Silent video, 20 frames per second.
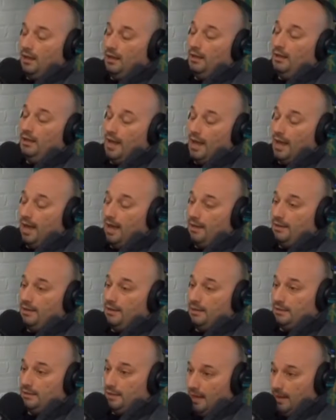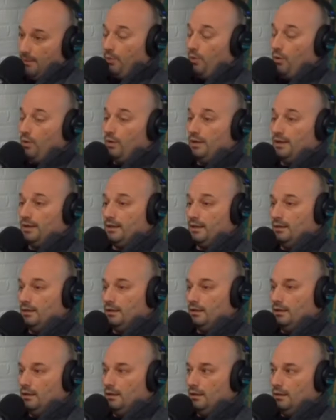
Yeah, yeah, and, and to that point,